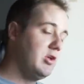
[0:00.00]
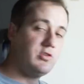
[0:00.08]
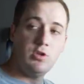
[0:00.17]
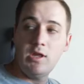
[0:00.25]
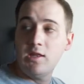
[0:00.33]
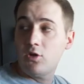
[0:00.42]

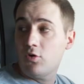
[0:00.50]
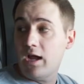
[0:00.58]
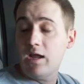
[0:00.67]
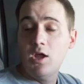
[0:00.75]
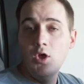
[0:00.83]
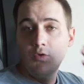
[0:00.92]
So they look
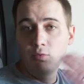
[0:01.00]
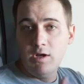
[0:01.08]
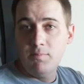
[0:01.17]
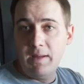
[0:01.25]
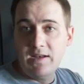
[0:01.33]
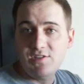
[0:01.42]
great.
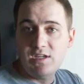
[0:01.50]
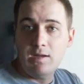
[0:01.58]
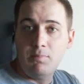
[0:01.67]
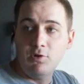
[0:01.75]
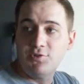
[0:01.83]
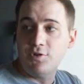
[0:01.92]
Rear bench seat
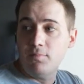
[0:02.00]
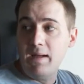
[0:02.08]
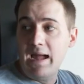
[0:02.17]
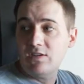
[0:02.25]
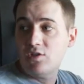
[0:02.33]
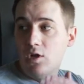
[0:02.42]
upholstered to
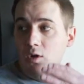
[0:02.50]
match